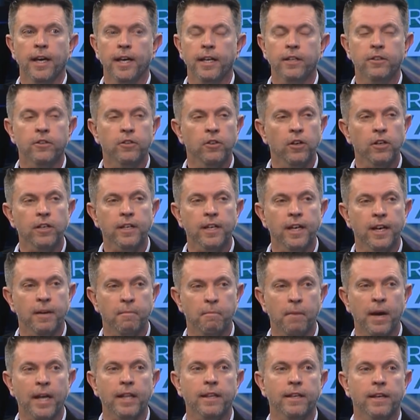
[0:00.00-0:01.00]
It's not going to
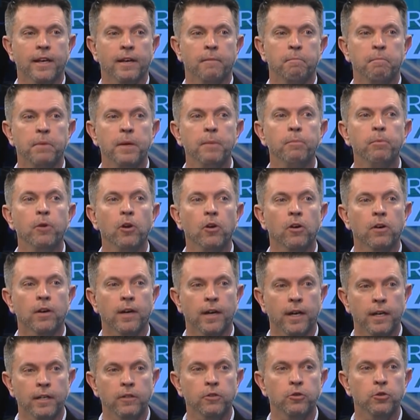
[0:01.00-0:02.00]
matter. People are
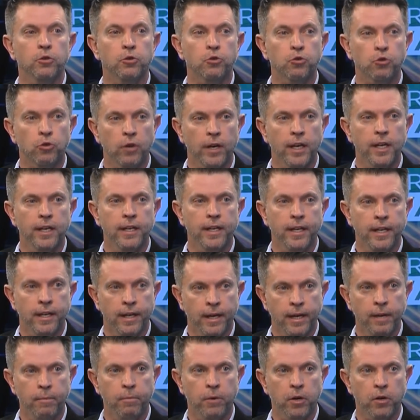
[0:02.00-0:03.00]
going to trade
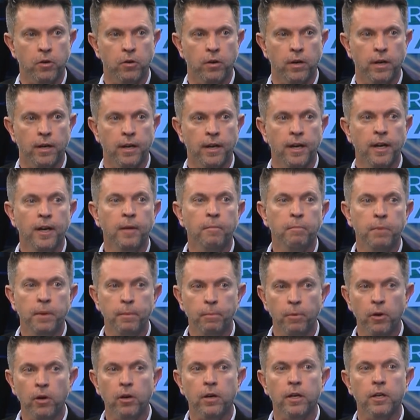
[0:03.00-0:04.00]
in Libra coin.
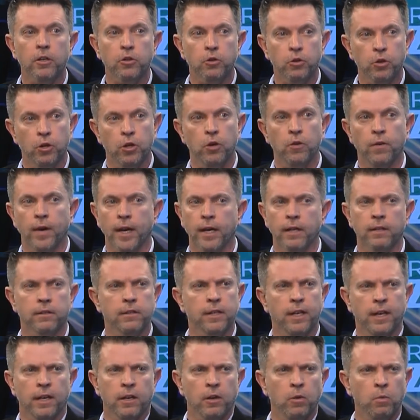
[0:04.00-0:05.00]
People are going to turn around and
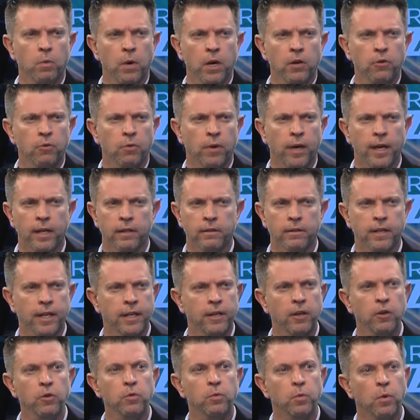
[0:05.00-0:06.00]
say, I don't want rands. I
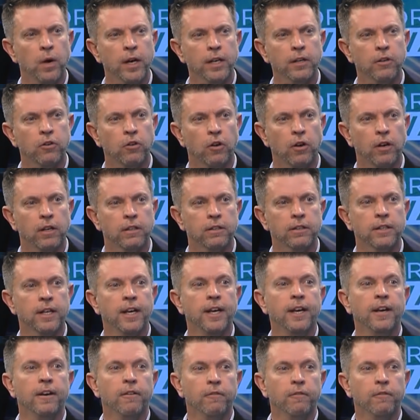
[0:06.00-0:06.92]
don't want dollars.